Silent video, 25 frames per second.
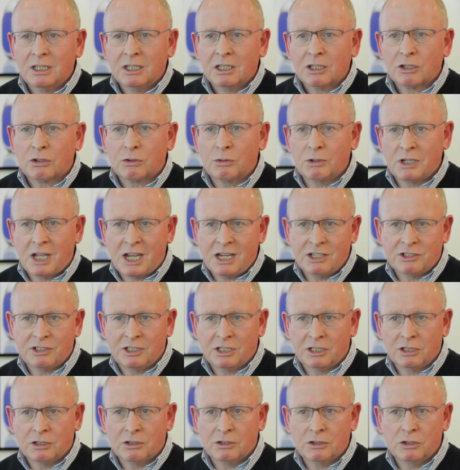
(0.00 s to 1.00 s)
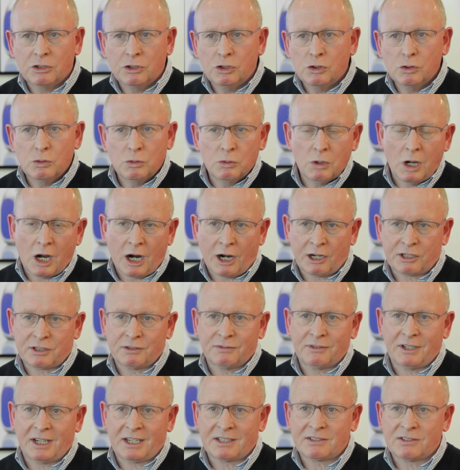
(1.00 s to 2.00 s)
creating new
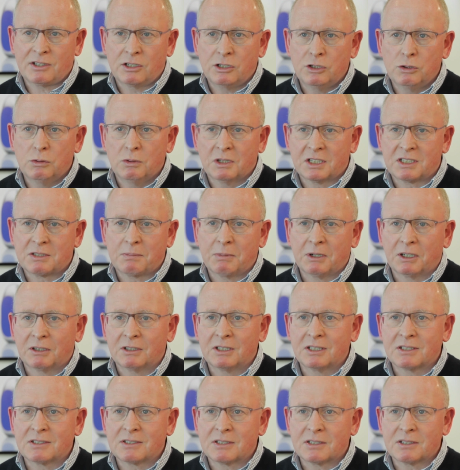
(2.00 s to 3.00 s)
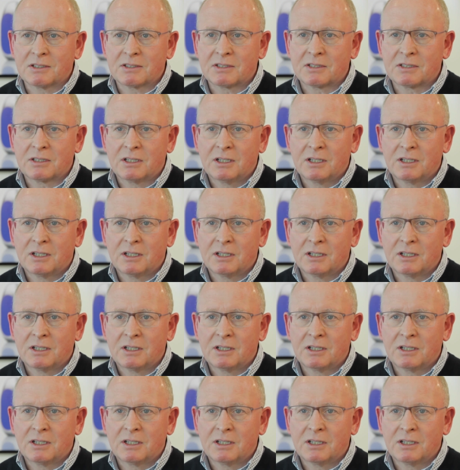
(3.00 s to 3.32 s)
artifacts and new experiences